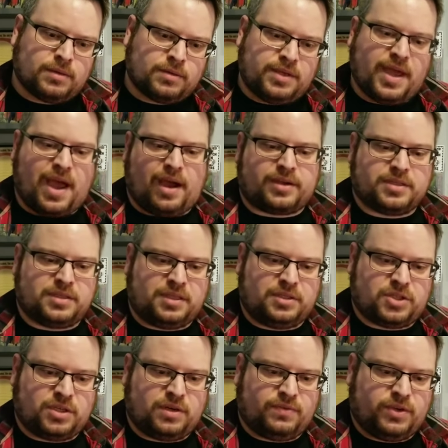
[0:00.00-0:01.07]
Yeah, because each
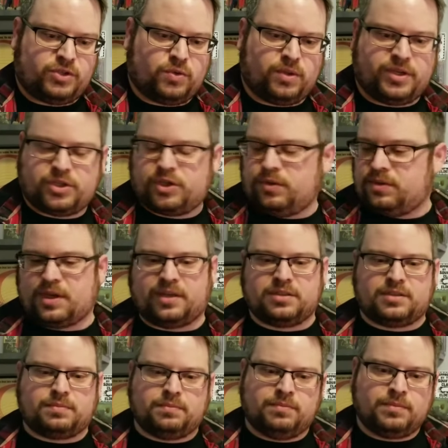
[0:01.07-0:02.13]
individual issue
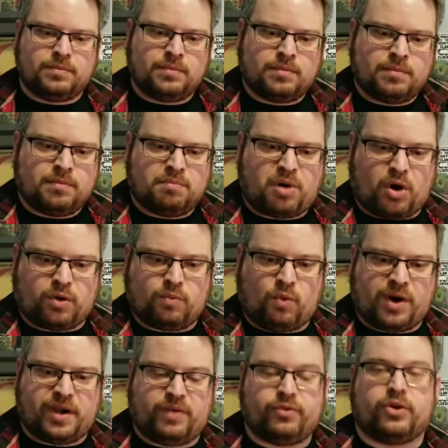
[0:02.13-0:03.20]
says part
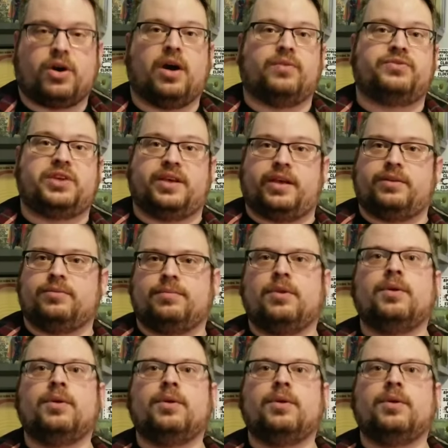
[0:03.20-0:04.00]
whatever of 10.